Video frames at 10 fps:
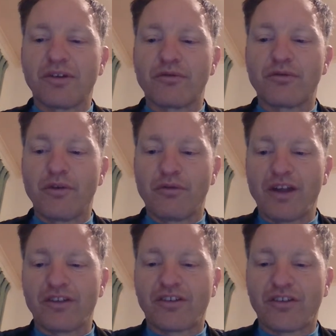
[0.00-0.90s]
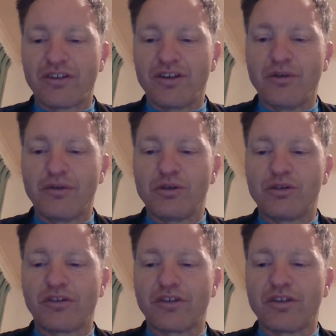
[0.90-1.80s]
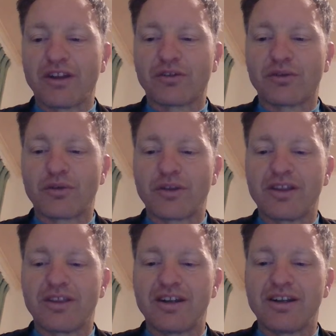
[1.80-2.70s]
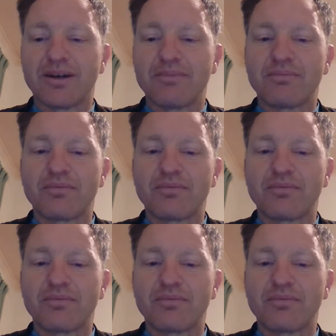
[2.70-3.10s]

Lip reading: If that's if you're interested sort of thing, then